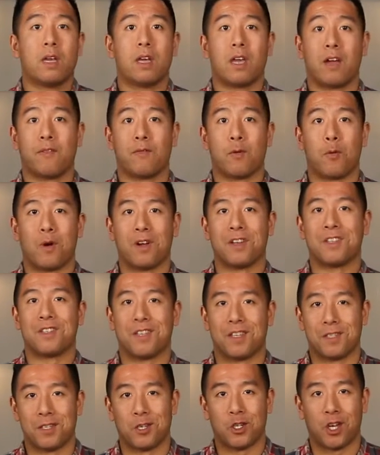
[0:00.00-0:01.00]
Hey everyone, it's
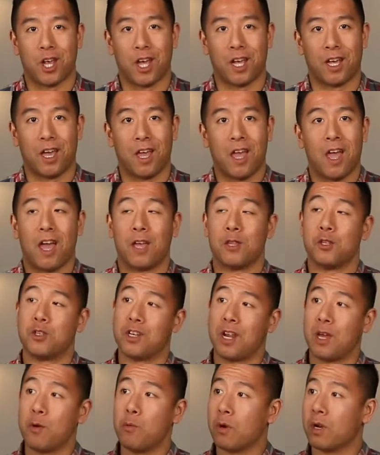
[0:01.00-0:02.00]
Desi Chang, and
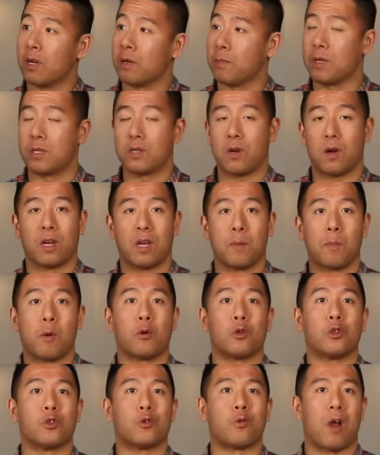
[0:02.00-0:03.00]
today we're going to be talking
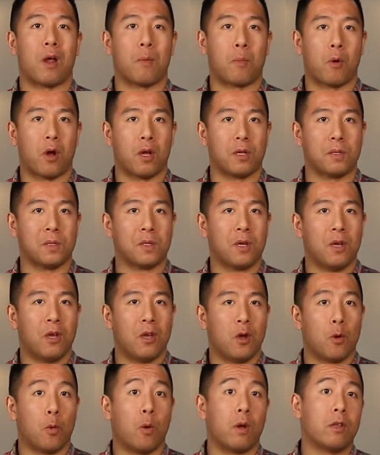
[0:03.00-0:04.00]
about tripods.
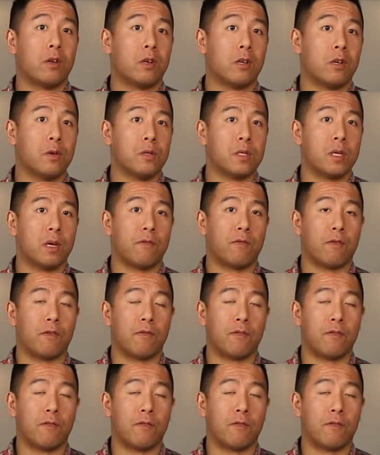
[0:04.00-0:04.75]
Whether you're using it for